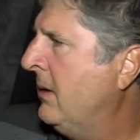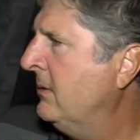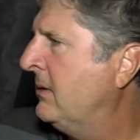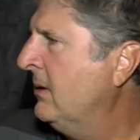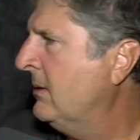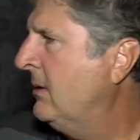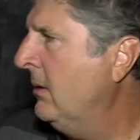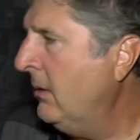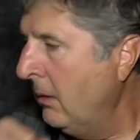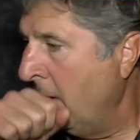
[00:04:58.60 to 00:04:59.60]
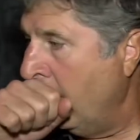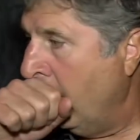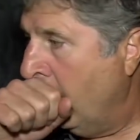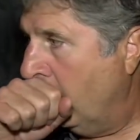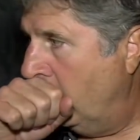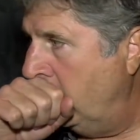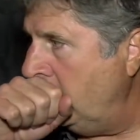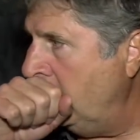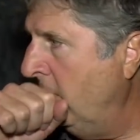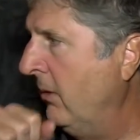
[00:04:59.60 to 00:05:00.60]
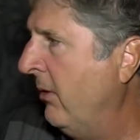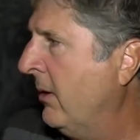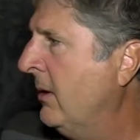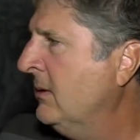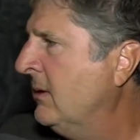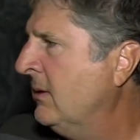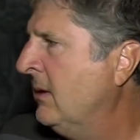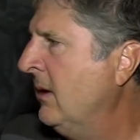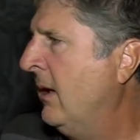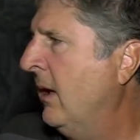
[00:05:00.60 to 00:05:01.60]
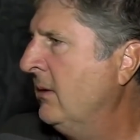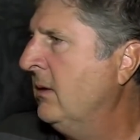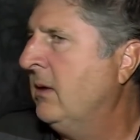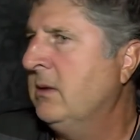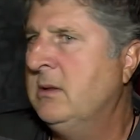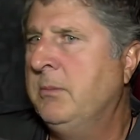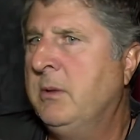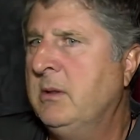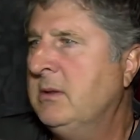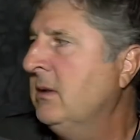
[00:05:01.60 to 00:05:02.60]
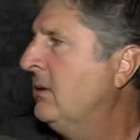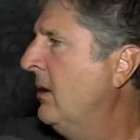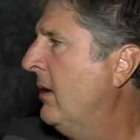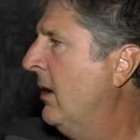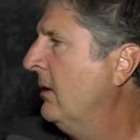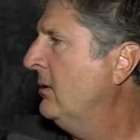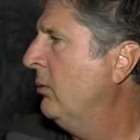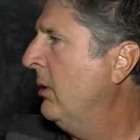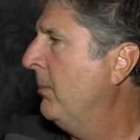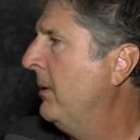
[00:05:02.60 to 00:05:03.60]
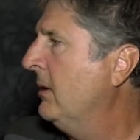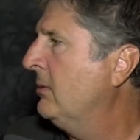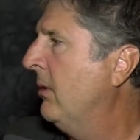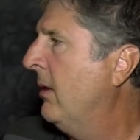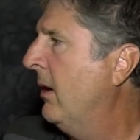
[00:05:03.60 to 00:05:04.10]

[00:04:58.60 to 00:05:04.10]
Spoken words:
Consistent. one of our consistent guys that did some consistent things, and we were pleased with